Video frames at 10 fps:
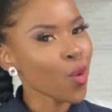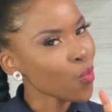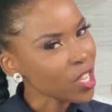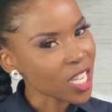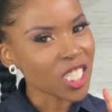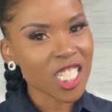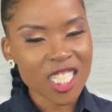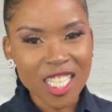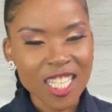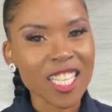We can
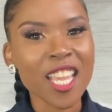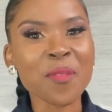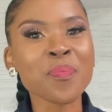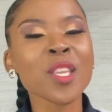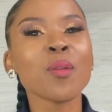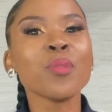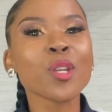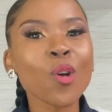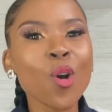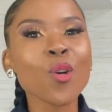change that game
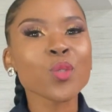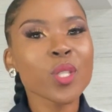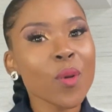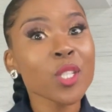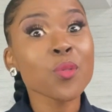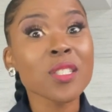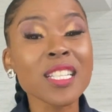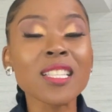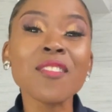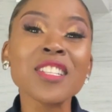because we want to see service